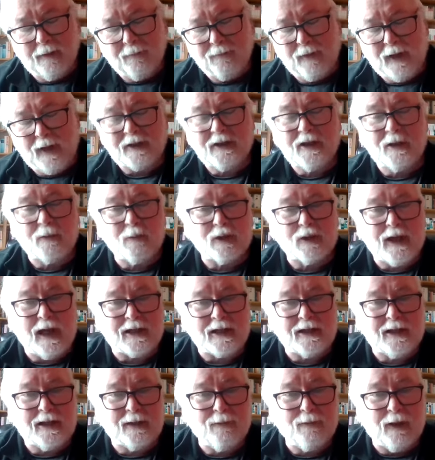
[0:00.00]
vaccine was
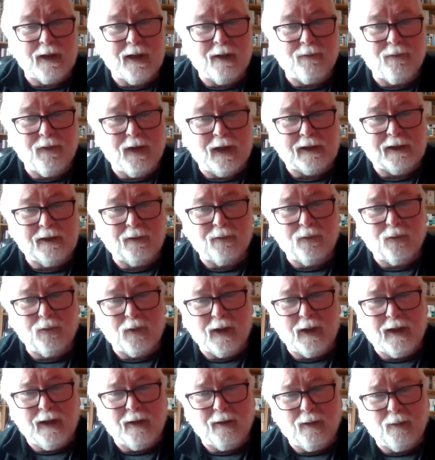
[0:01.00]
actually very effective
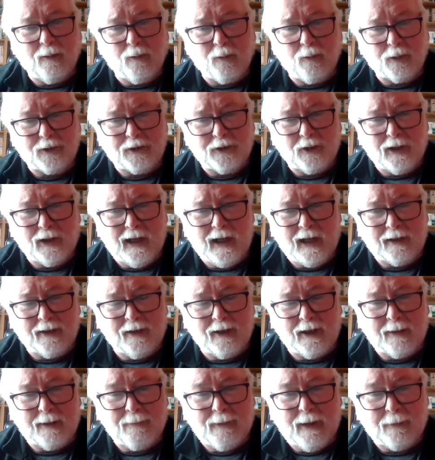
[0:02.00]
with
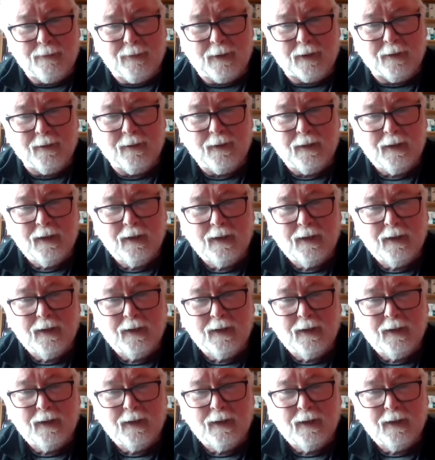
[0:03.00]
elderly people.